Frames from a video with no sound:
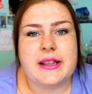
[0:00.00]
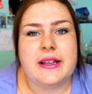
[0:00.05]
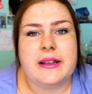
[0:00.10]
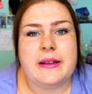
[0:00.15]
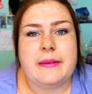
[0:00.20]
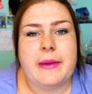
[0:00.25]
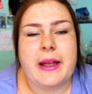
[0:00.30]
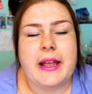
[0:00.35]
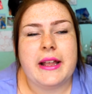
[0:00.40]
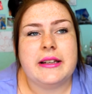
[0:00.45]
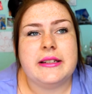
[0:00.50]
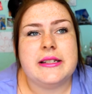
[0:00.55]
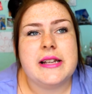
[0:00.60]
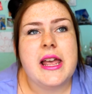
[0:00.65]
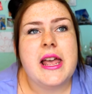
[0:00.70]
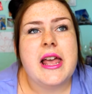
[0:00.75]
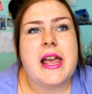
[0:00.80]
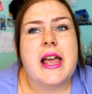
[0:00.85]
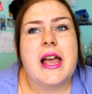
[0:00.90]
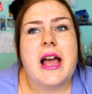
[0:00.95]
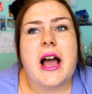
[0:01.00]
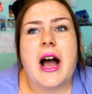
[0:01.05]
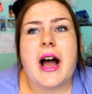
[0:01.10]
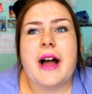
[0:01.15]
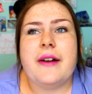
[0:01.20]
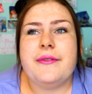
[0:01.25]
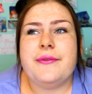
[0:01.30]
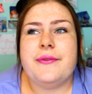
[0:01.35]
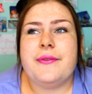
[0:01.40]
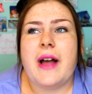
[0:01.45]
them. And
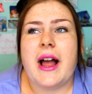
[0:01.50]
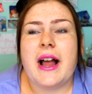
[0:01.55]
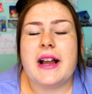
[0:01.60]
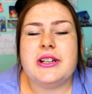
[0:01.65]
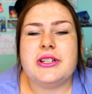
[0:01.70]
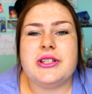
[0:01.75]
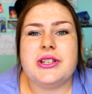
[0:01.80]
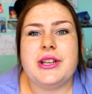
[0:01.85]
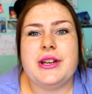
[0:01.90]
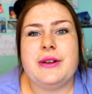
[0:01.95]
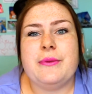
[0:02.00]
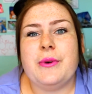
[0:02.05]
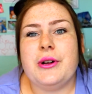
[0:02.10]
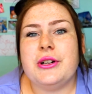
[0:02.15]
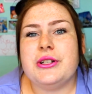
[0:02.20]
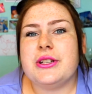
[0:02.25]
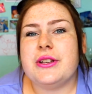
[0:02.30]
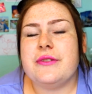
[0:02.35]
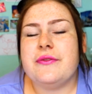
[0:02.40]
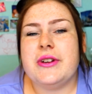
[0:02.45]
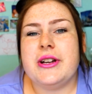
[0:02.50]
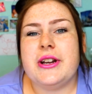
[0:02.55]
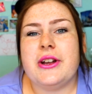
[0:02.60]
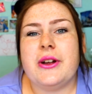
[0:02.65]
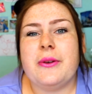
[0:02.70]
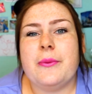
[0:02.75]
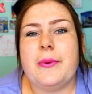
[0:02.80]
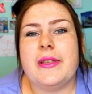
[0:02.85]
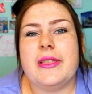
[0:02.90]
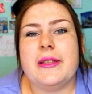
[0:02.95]
I've actually watched a
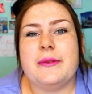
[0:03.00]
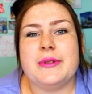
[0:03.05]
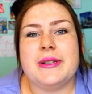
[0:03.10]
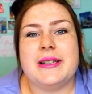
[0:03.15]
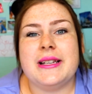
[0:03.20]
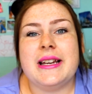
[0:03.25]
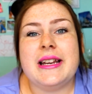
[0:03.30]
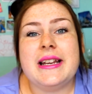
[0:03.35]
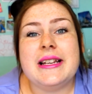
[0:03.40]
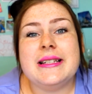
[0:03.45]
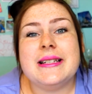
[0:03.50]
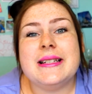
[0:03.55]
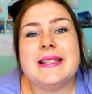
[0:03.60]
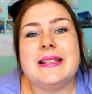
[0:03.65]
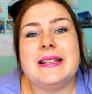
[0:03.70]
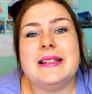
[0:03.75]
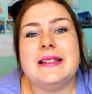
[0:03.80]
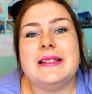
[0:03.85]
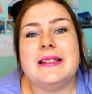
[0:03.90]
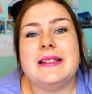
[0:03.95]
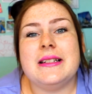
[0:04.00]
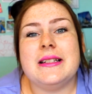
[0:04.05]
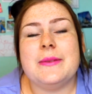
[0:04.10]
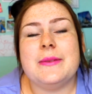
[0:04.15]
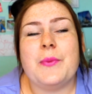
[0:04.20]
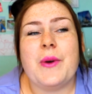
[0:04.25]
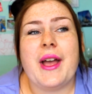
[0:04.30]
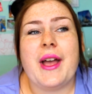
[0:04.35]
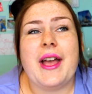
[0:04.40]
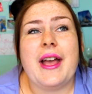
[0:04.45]
video where there was an instance
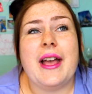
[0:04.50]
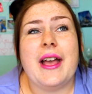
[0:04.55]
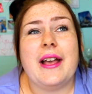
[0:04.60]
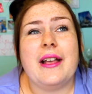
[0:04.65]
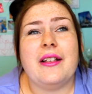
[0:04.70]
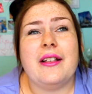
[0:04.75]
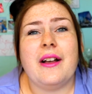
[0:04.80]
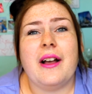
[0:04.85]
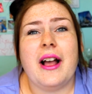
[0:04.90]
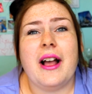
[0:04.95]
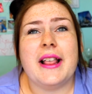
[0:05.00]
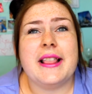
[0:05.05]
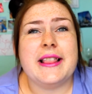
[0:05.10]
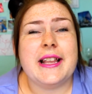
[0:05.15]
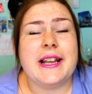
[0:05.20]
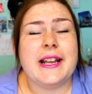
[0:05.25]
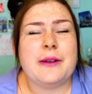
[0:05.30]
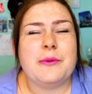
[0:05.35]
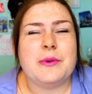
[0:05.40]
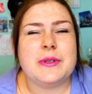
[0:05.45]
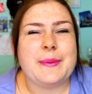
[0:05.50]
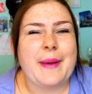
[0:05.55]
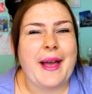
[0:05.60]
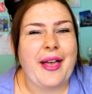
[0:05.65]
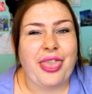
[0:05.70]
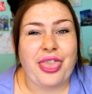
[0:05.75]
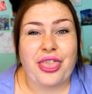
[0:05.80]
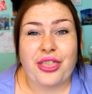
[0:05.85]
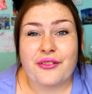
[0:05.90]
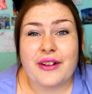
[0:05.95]
where I think it was
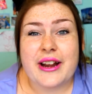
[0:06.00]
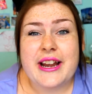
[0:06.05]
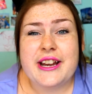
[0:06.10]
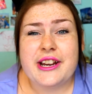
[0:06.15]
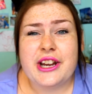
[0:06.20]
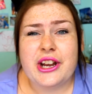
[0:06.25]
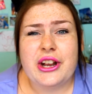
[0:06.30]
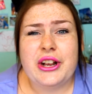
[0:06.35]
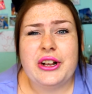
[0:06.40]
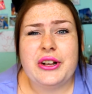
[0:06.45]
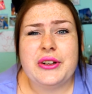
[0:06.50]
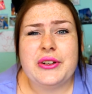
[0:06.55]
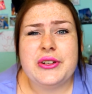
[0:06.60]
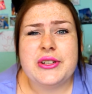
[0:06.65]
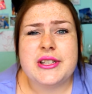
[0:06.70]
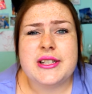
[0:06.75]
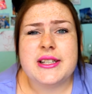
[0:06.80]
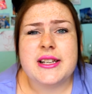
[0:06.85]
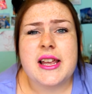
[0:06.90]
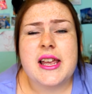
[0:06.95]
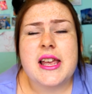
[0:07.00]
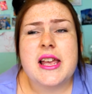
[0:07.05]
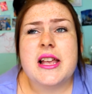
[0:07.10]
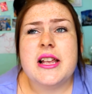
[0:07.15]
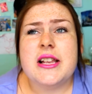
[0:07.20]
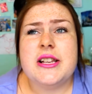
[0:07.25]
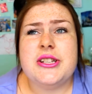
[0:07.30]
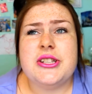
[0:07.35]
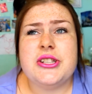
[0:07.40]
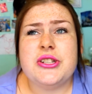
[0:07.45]
about 3 girls
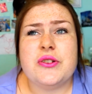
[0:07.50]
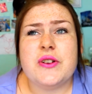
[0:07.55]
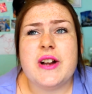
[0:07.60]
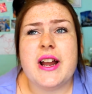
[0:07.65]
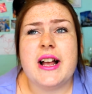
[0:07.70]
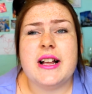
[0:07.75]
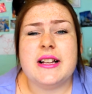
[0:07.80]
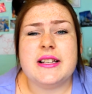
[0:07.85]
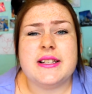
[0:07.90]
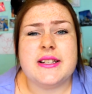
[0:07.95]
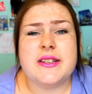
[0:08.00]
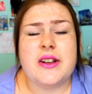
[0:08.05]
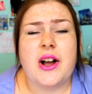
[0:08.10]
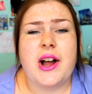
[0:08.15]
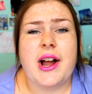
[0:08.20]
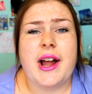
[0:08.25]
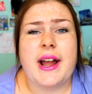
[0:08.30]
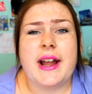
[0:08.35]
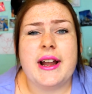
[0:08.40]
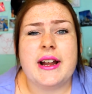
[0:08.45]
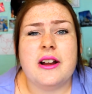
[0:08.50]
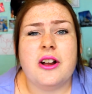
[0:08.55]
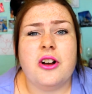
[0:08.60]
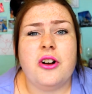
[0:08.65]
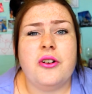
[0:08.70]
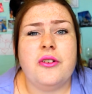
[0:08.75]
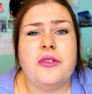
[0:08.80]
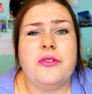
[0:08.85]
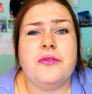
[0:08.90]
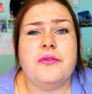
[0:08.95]
stood outside
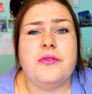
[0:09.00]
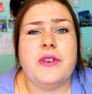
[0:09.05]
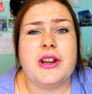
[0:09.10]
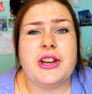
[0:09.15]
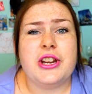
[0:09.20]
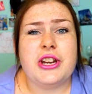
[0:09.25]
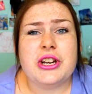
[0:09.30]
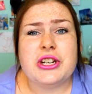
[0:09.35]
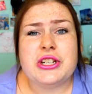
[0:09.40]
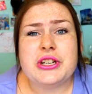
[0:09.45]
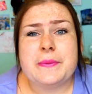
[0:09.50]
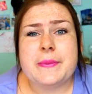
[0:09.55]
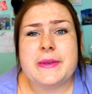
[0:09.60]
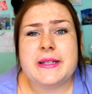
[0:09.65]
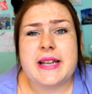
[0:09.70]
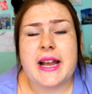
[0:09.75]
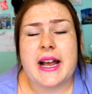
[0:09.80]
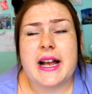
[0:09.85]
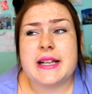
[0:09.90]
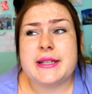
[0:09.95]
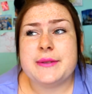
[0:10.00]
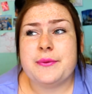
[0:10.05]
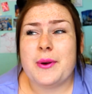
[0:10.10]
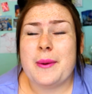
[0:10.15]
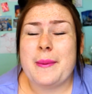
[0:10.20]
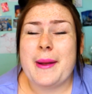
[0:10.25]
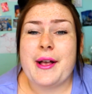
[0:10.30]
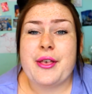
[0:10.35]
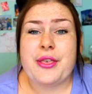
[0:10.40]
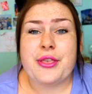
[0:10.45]
of a YouTuber's house for
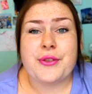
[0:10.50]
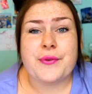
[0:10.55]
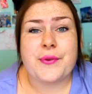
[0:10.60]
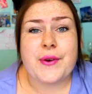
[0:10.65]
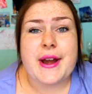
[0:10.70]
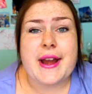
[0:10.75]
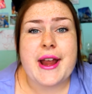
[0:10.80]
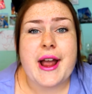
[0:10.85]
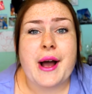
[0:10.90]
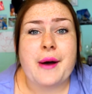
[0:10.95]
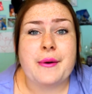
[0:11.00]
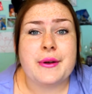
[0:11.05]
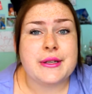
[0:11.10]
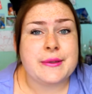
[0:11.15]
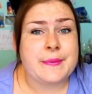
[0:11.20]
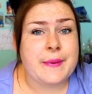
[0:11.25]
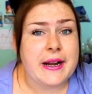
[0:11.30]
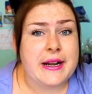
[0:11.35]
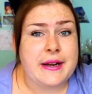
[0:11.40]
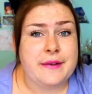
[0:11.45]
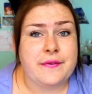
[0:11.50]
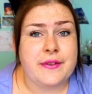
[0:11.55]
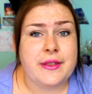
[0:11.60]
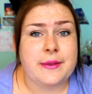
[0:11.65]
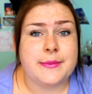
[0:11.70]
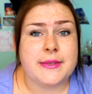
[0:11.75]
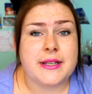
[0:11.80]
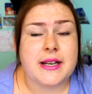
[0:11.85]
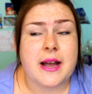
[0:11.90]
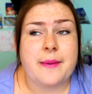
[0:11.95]
about 3 hours waiting for
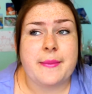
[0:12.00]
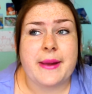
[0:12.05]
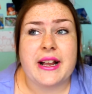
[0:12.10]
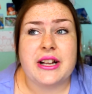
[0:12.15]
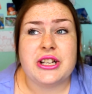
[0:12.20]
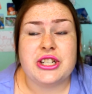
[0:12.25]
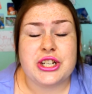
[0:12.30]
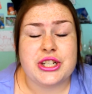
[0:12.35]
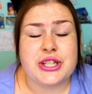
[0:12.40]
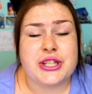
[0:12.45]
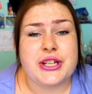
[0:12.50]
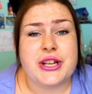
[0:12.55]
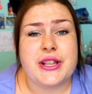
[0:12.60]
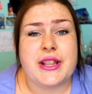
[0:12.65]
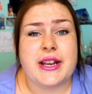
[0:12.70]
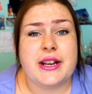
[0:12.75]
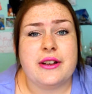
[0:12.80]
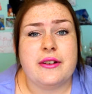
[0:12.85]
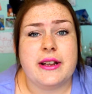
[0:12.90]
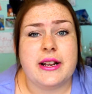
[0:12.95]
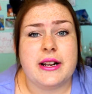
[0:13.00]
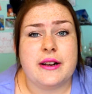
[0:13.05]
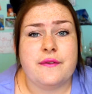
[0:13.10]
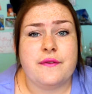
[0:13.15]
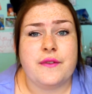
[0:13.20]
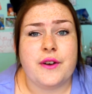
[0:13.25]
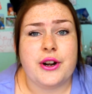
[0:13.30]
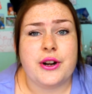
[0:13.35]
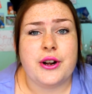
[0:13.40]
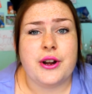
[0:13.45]
them to come out just so they could get a
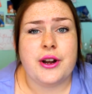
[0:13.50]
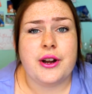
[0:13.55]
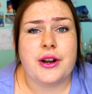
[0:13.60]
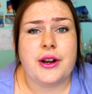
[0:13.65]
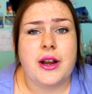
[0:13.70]
photo.